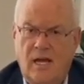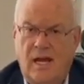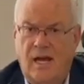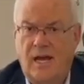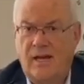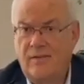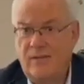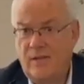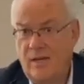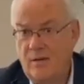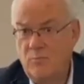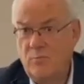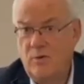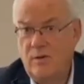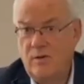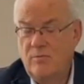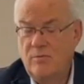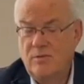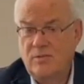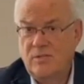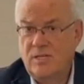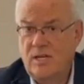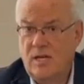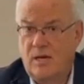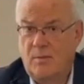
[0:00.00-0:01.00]
and then we
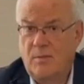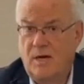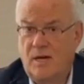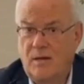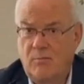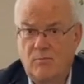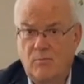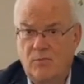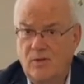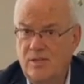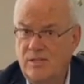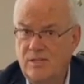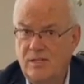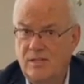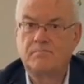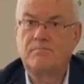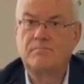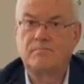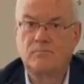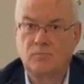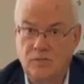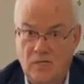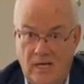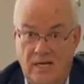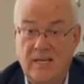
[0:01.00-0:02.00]
would come up with a
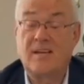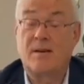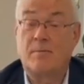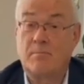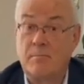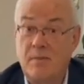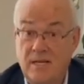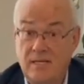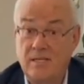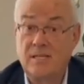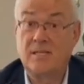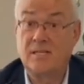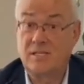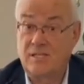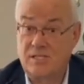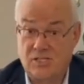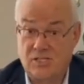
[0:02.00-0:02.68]
recommended